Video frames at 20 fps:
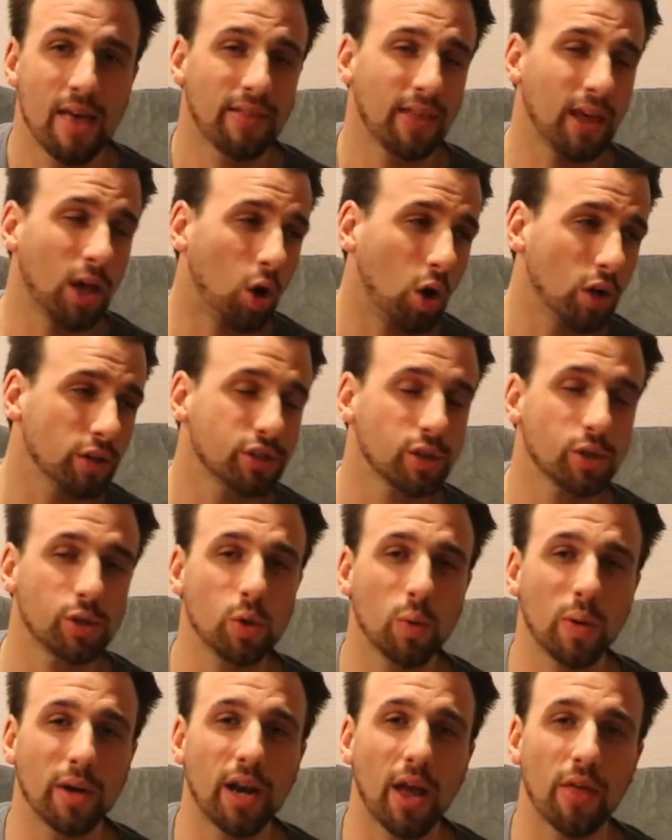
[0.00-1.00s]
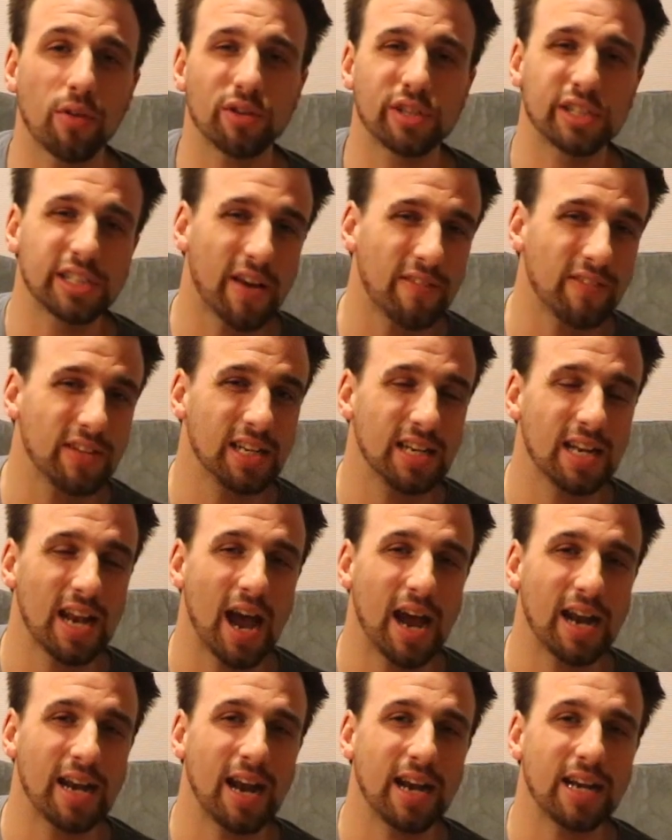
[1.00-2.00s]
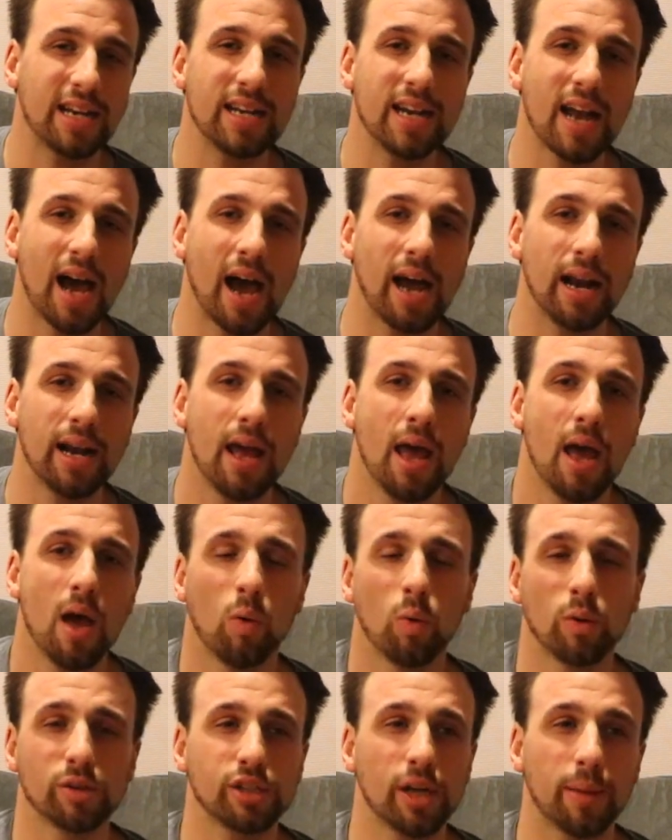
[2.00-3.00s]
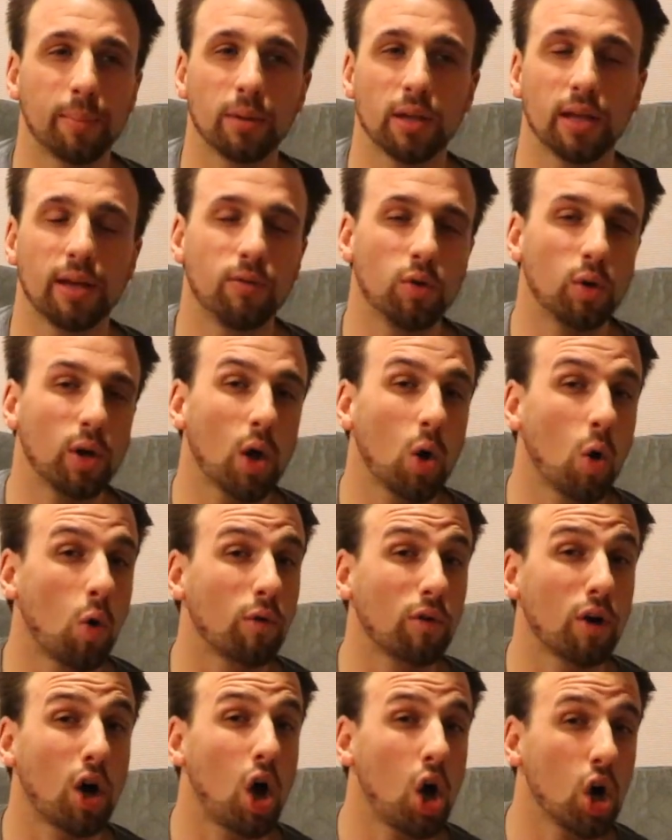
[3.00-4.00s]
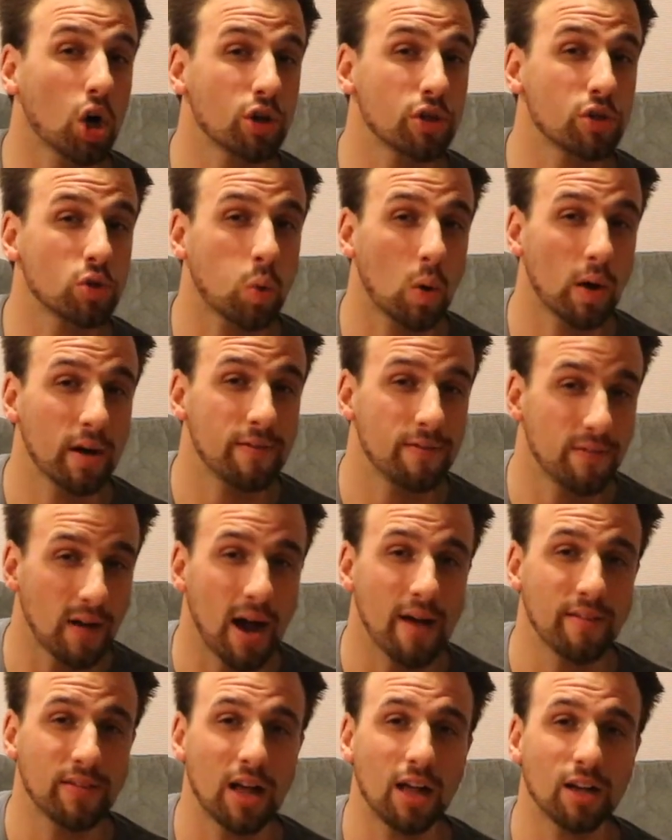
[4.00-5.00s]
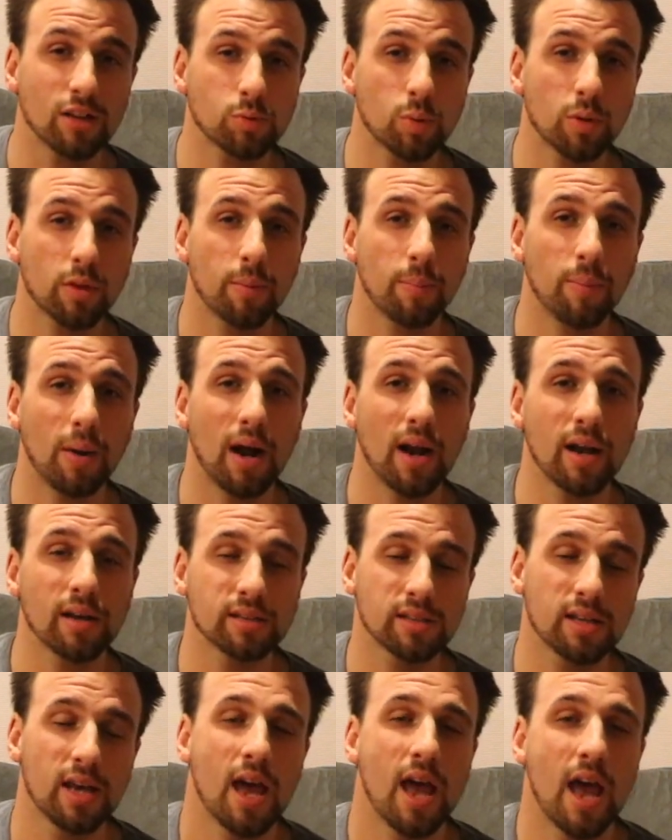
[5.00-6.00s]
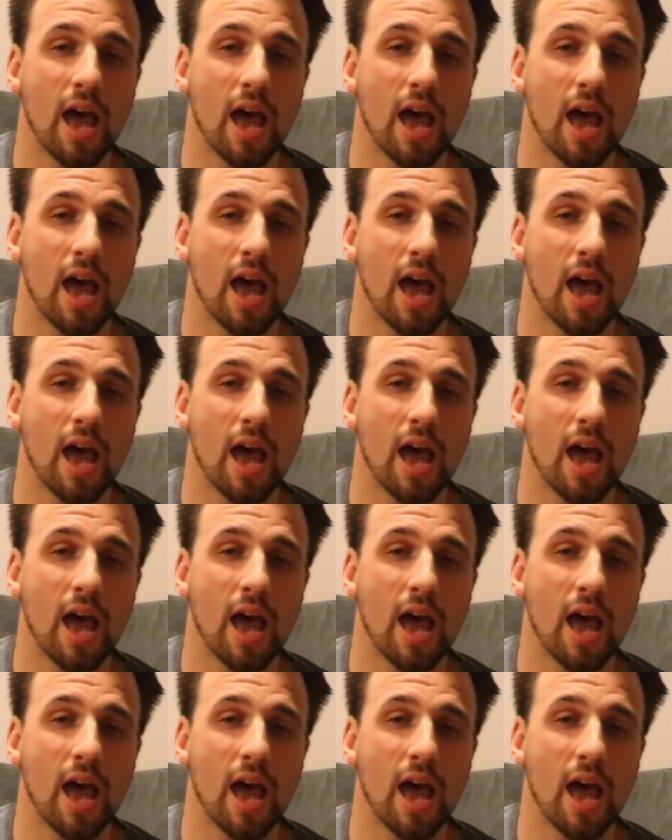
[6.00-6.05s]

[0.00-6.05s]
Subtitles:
They also do another $79.99, which I believe you get over $125 worth of products.